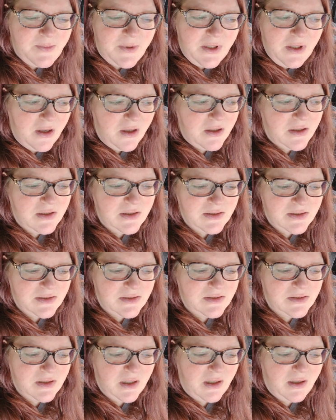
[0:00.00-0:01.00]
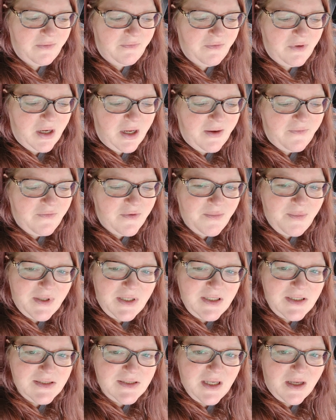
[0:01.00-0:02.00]
because
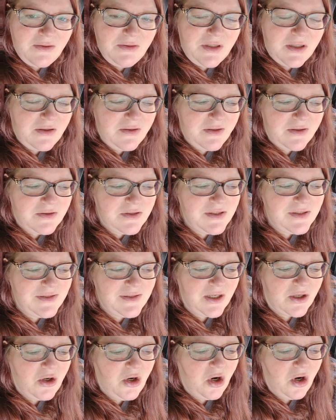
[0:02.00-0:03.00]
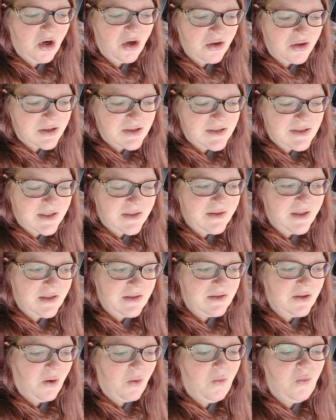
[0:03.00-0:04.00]
everybody's out there, they're hurt and they
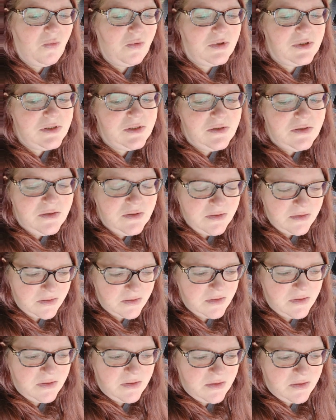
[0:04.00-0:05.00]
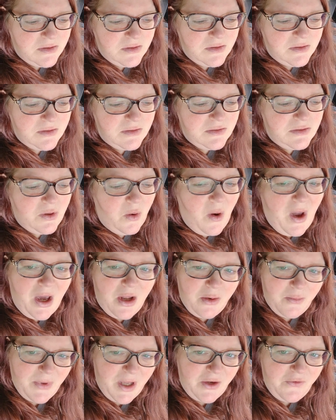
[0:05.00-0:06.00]
don't know
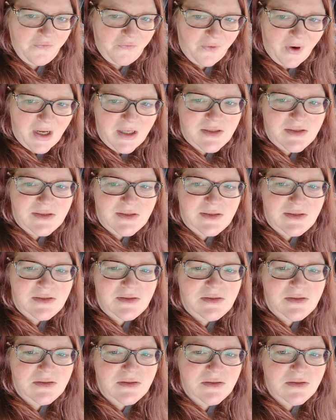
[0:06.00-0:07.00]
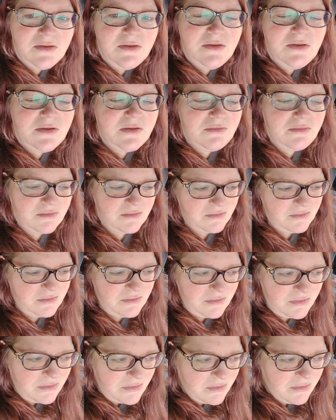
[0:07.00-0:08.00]
how to make friends,
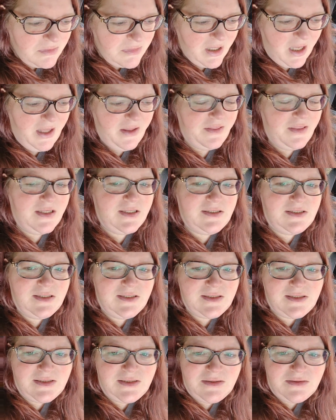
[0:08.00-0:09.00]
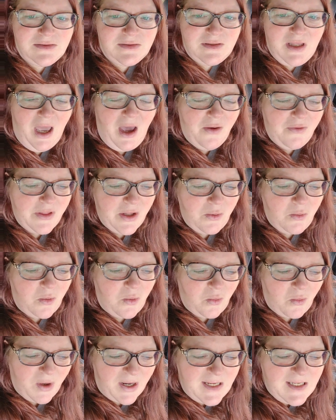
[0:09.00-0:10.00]
and this is how they
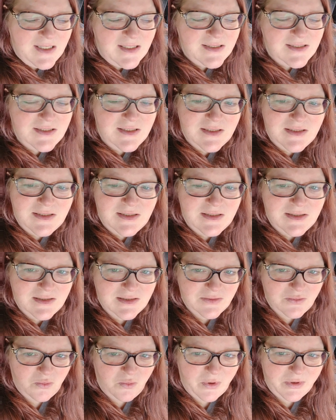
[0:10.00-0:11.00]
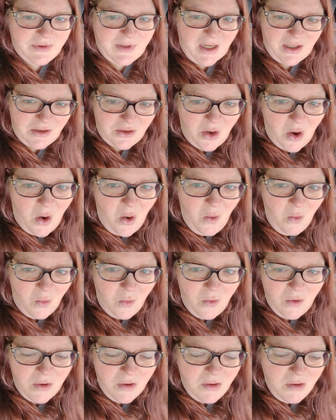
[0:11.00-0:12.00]
were raised, this is what they
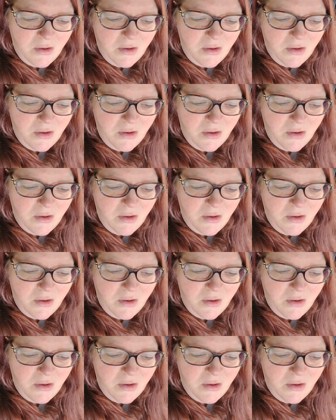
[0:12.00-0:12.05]
know.